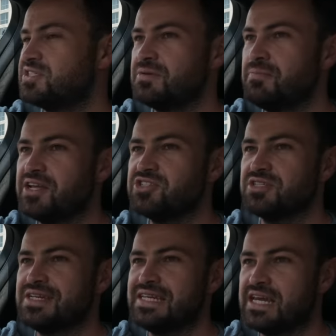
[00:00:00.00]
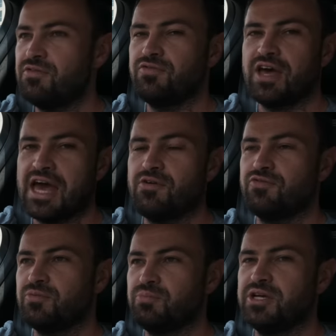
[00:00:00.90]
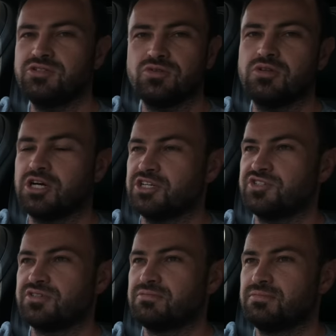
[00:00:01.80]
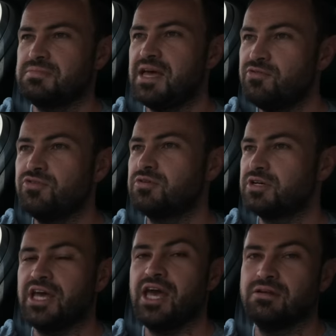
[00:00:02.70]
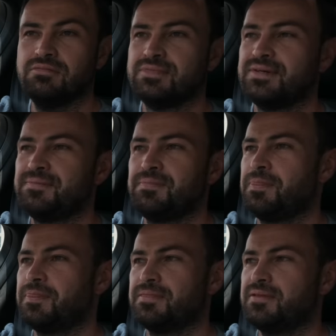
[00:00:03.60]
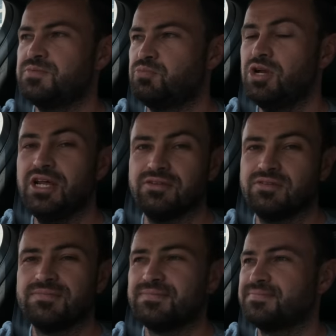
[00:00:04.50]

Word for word: Just imagine never having petrol costs ever again. It's brilliant.